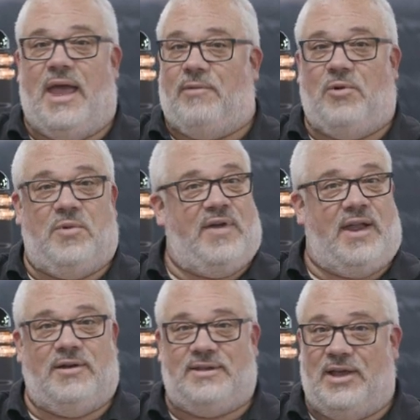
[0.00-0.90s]
and when we've
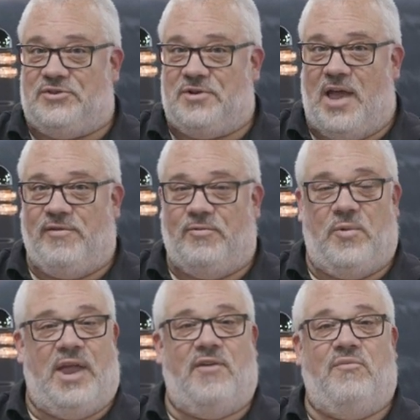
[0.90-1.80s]
had our test drive and when
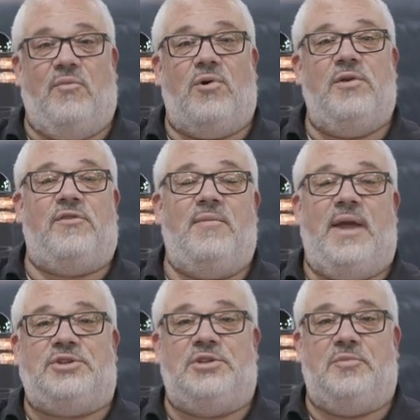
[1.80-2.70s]
we have more
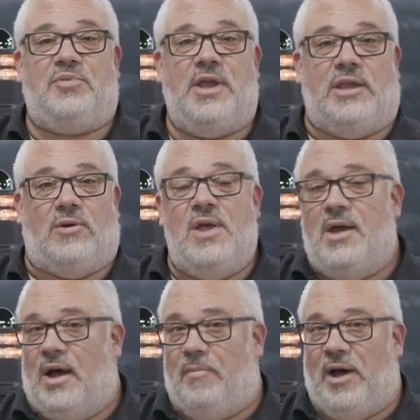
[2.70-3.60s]
information to bring you
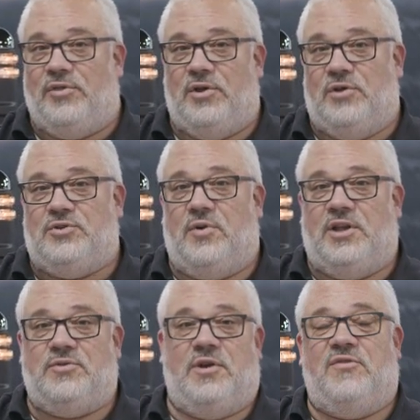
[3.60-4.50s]
about the new
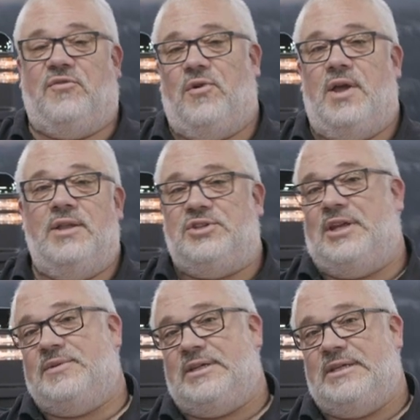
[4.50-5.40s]
2024
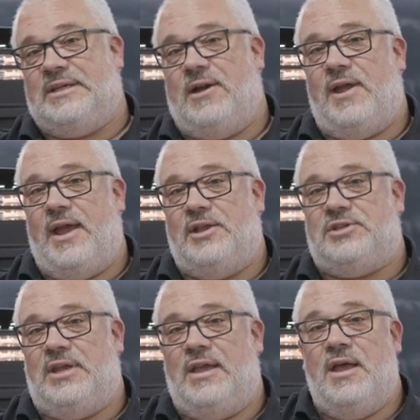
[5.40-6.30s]
GMC Sierra
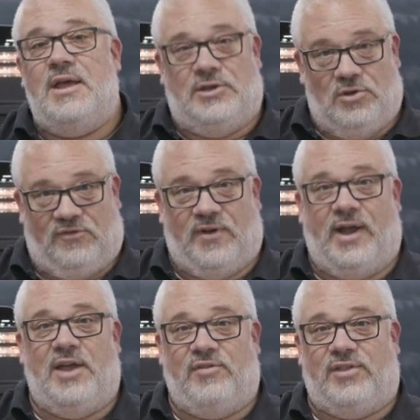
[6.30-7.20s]
HD, you'll
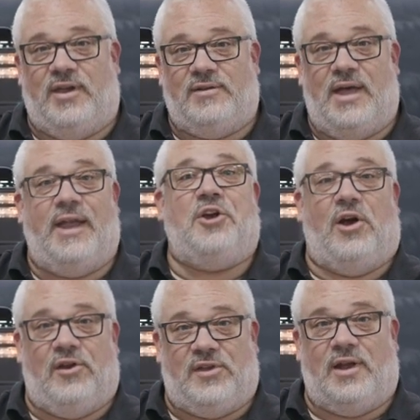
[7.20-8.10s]
find find everything at
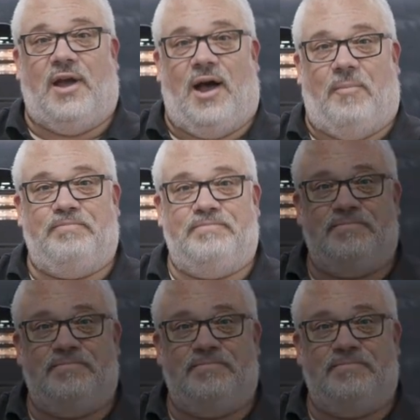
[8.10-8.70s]
cars.com.